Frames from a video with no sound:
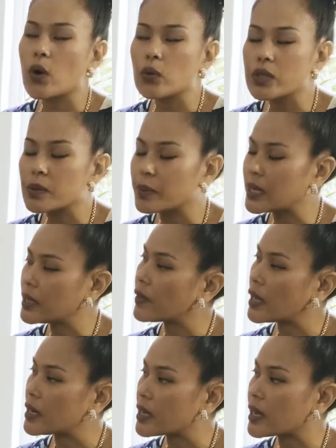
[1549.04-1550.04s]
always believed
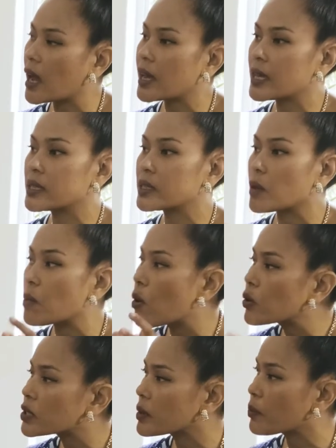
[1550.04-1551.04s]
that Nika is the
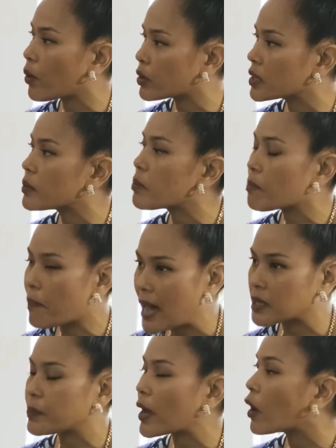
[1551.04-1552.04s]
most important
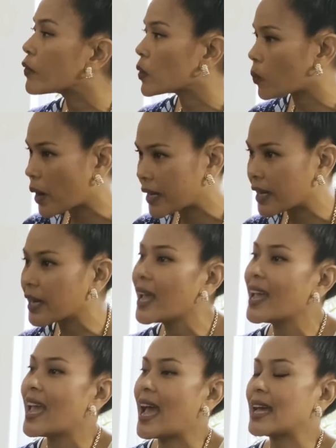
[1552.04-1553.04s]
aspect of the wedding,
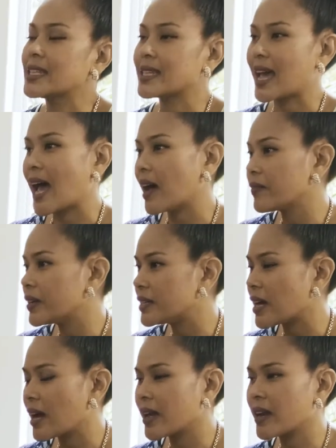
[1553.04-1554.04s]
and to have it
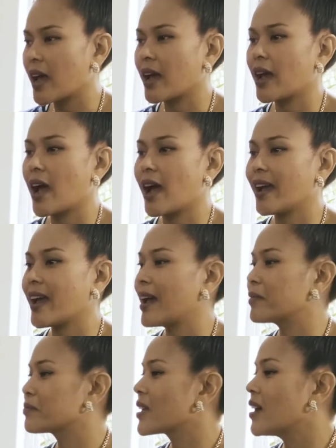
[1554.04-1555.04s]
done,
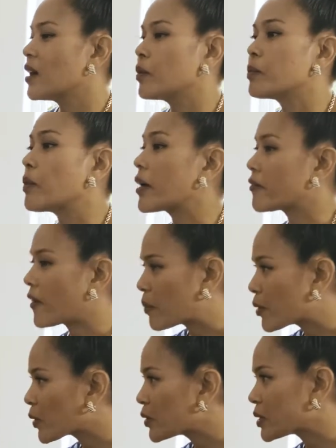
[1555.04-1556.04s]
my
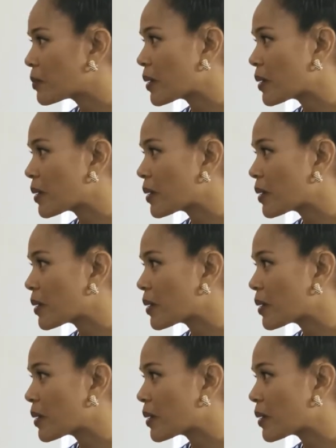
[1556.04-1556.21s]
fabric was